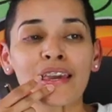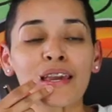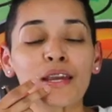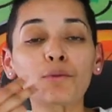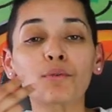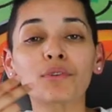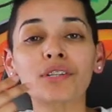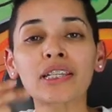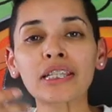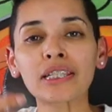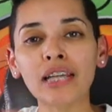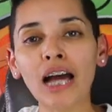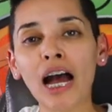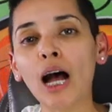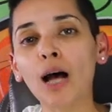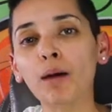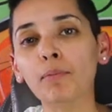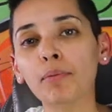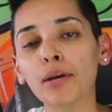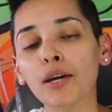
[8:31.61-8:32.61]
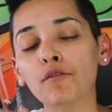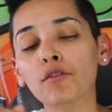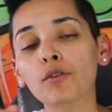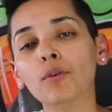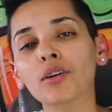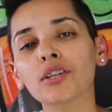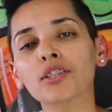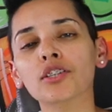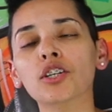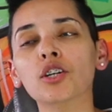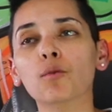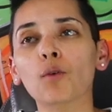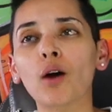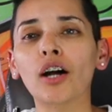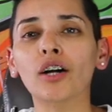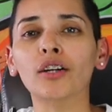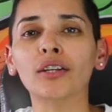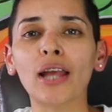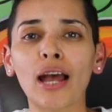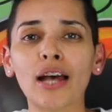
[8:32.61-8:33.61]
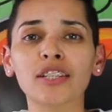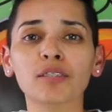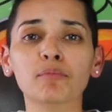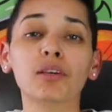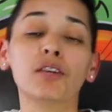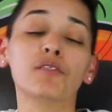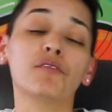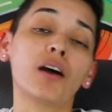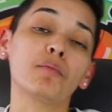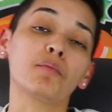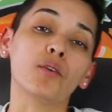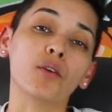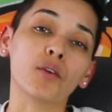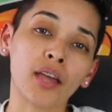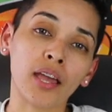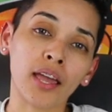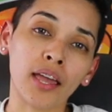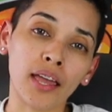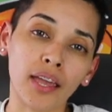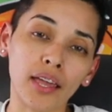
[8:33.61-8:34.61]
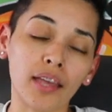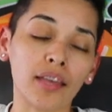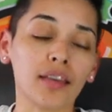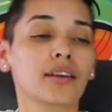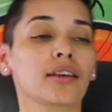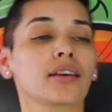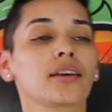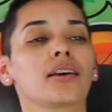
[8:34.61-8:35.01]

He would stop every once in a while and ask me if I'm okay.